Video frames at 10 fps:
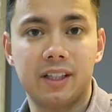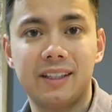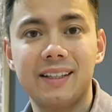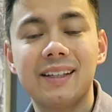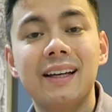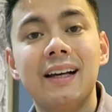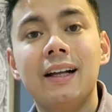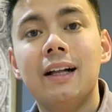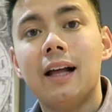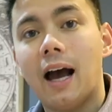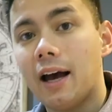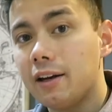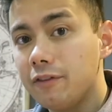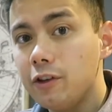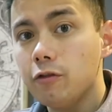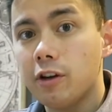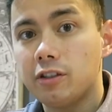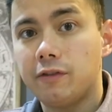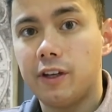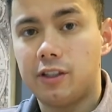I had a few
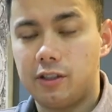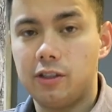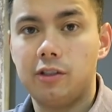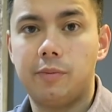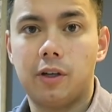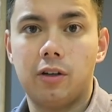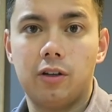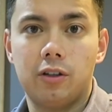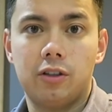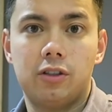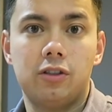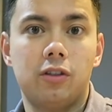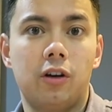reservations because